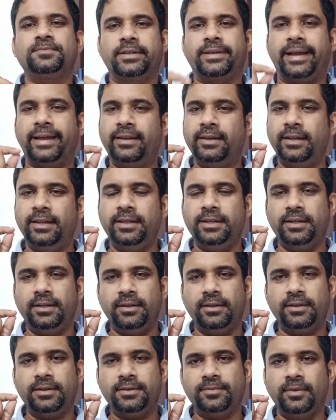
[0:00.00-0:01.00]

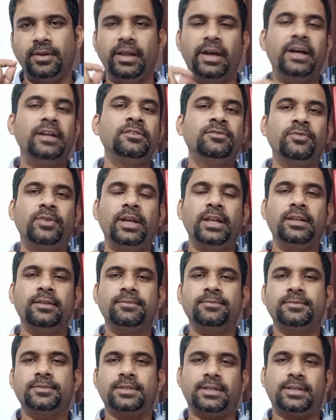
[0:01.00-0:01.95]
Kindly learn well,